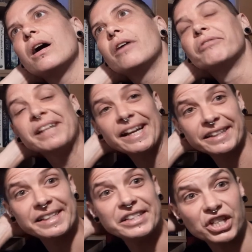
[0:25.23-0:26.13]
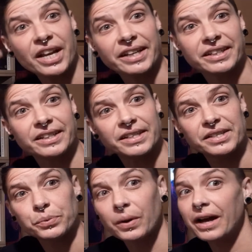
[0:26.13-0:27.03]
a reality check
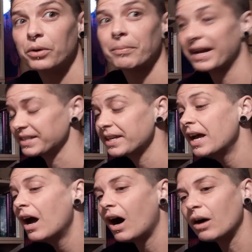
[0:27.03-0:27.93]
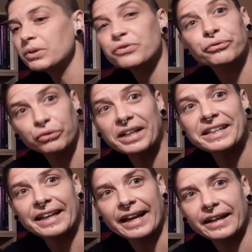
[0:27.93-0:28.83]
as well, mate. I was
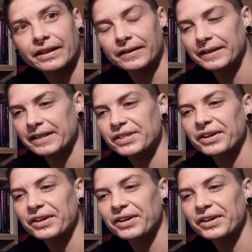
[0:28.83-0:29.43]
freaking out. Okay, so